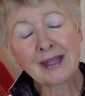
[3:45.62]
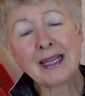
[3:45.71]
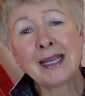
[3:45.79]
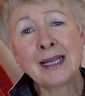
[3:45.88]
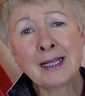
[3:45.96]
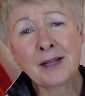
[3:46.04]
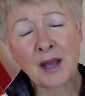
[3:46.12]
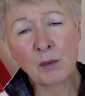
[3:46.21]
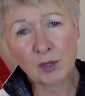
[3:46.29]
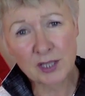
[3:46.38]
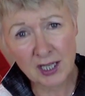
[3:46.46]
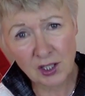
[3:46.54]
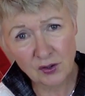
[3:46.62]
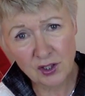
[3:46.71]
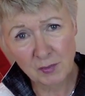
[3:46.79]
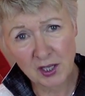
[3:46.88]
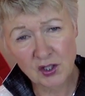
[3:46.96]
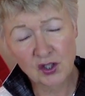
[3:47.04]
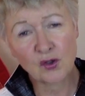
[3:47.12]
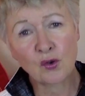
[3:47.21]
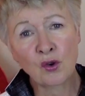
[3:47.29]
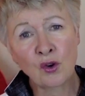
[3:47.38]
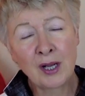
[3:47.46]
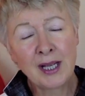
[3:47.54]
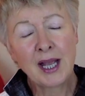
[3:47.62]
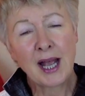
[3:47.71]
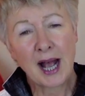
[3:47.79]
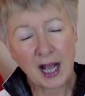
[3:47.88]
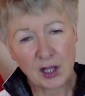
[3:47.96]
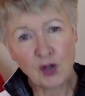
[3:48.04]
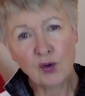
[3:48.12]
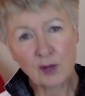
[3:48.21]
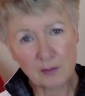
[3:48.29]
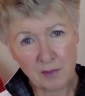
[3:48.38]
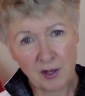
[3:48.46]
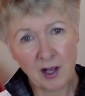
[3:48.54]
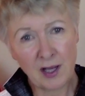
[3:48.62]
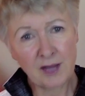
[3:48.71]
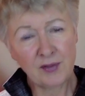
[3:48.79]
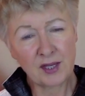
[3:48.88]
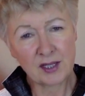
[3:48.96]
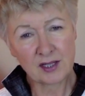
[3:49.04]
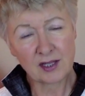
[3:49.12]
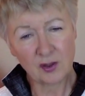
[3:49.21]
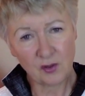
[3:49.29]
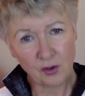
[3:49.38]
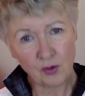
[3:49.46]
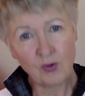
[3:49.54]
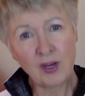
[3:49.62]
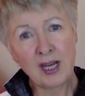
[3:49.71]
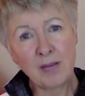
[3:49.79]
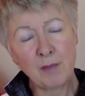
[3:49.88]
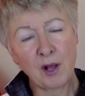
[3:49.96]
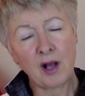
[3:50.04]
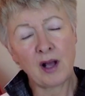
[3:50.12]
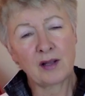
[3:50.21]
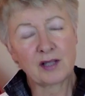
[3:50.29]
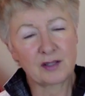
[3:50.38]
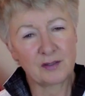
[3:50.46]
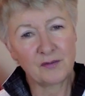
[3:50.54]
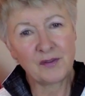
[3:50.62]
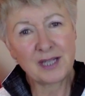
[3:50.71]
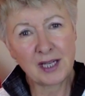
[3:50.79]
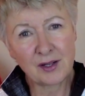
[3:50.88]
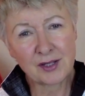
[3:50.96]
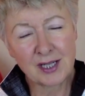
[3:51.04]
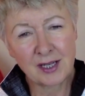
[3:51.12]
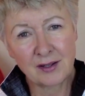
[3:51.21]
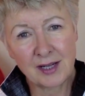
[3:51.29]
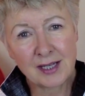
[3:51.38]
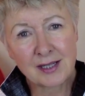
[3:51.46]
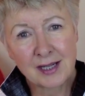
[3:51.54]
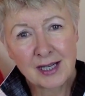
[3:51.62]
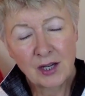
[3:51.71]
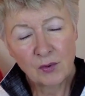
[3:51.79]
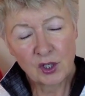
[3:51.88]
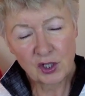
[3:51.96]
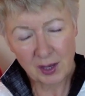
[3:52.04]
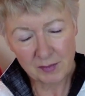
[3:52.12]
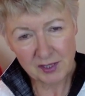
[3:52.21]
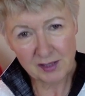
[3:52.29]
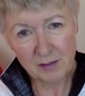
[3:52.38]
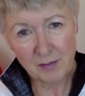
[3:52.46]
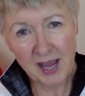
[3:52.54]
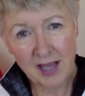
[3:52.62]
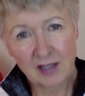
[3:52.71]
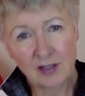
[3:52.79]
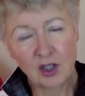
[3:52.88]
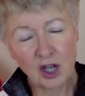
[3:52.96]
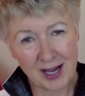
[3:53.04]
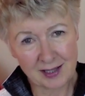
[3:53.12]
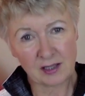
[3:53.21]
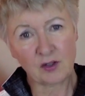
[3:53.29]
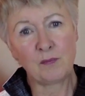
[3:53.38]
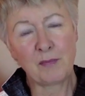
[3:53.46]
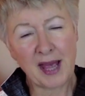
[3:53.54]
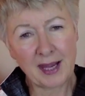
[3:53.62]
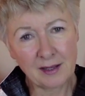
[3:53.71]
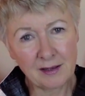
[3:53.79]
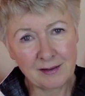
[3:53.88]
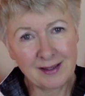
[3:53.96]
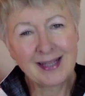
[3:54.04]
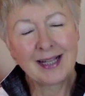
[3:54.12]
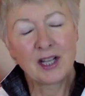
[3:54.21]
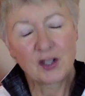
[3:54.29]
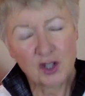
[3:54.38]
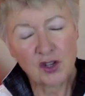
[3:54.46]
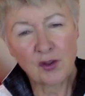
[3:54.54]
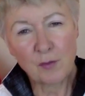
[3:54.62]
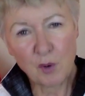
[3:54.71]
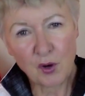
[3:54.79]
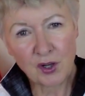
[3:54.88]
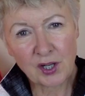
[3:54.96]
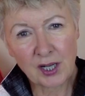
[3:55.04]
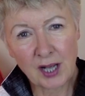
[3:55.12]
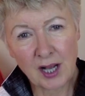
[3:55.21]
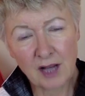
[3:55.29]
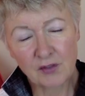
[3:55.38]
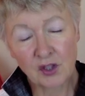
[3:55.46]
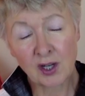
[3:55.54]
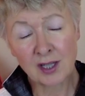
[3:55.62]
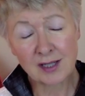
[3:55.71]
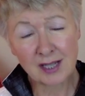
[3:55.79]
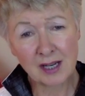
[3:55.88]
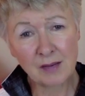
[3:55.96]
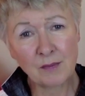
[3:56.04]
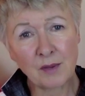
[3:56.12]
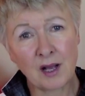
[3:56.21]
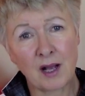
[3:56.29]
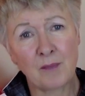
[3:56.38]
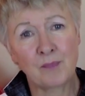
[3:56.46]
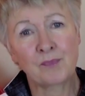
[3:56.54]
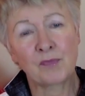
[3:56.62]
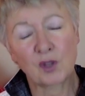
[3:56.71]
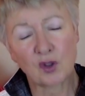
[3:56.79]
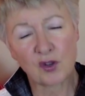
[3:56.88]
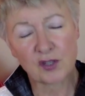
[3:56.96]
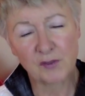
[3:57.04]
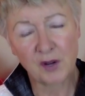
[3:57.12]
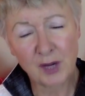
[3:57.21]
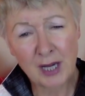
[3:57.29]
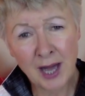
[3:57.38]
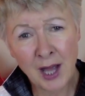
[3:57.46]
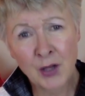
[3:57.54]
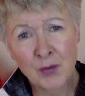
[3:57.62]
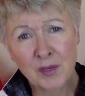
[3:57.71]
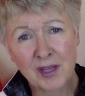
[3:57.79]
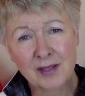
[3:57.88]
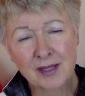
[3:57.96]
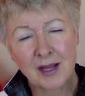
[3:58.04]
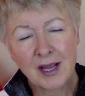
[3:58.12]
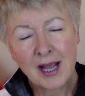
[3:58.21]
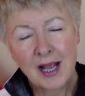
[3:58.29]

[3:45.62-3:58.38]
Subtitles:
here. That will take you to my store, and you can buy this three-part video series, which comes as a package, as a companion to the book. I've tried to keep the cost very low, because